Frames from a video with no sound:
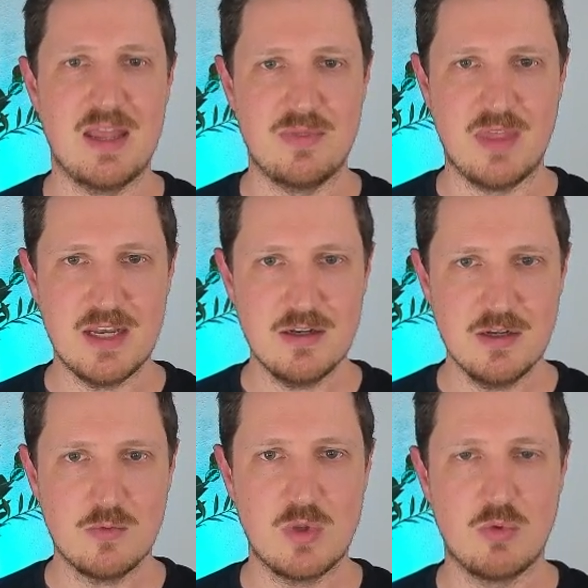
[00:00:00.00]
And
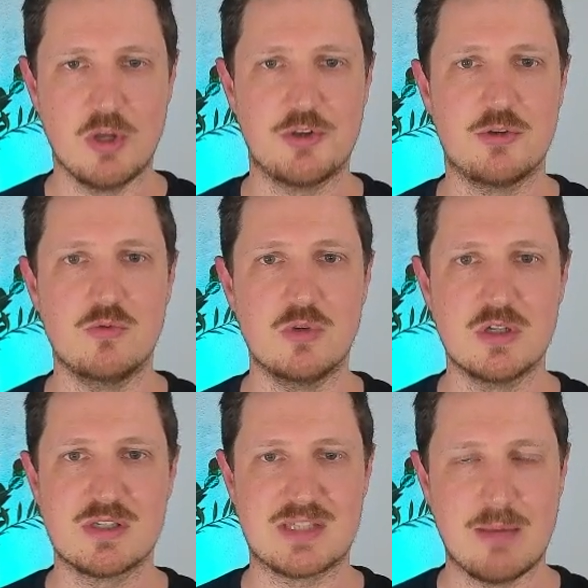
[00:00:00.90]
then we want to
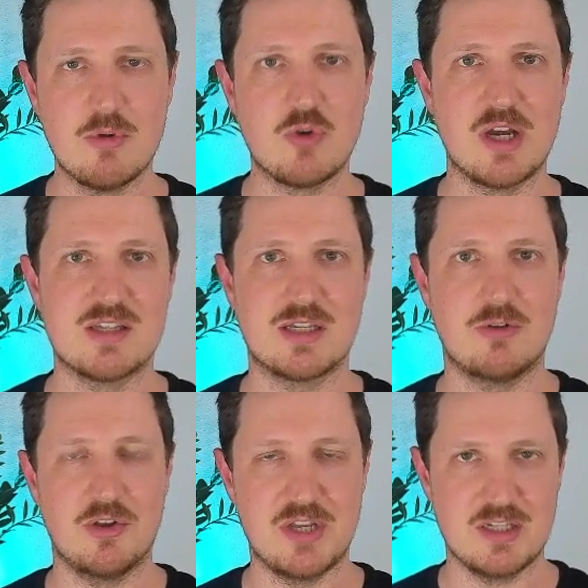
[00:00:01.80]
summarize
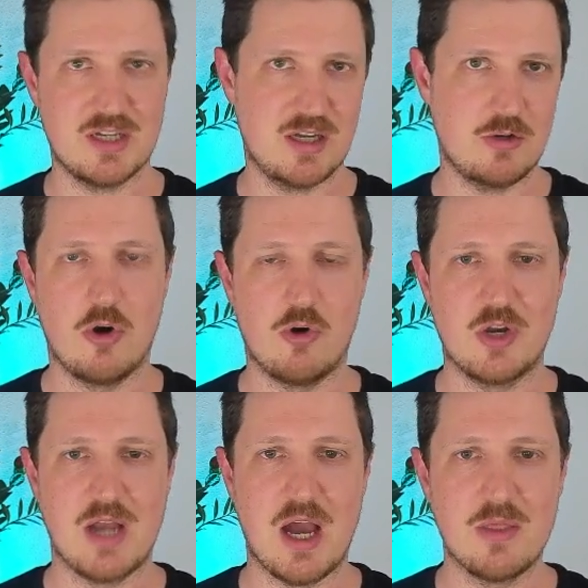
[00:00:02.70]
our data, or
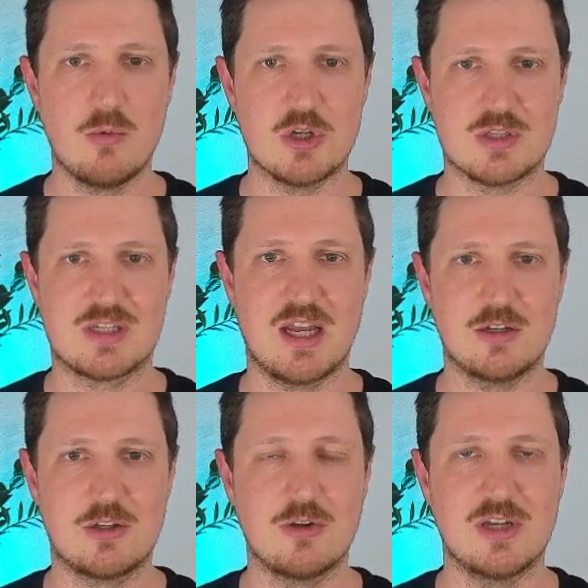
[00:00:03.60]
in other words,
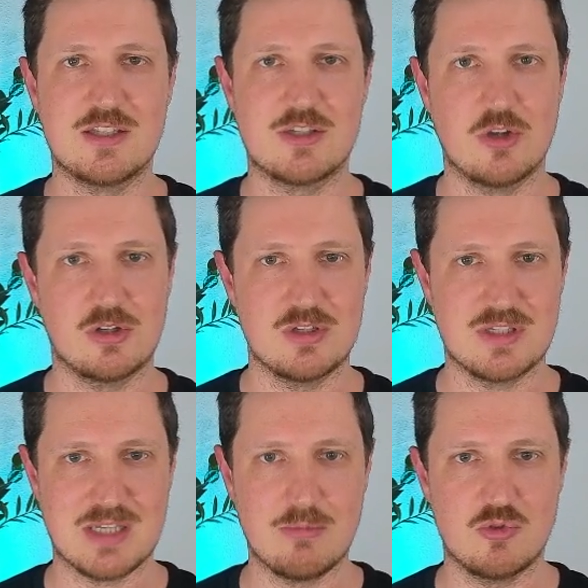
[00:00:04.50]
calculate certain
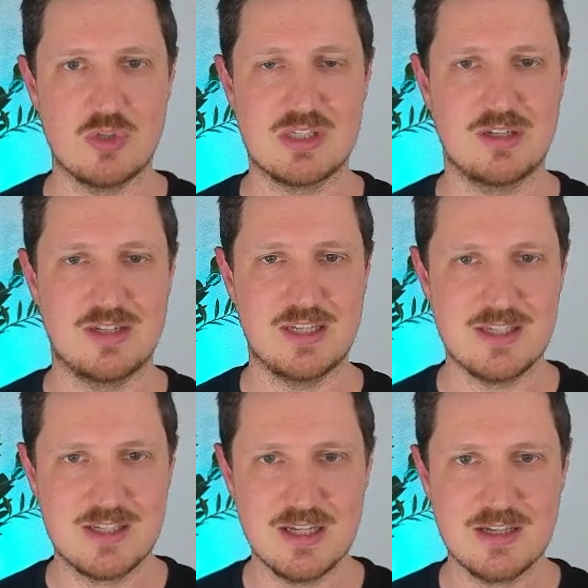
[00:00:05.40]
summary
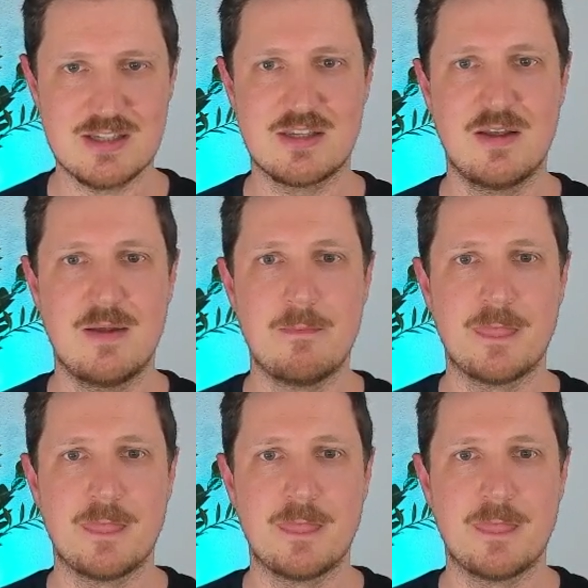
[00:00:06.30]
statistics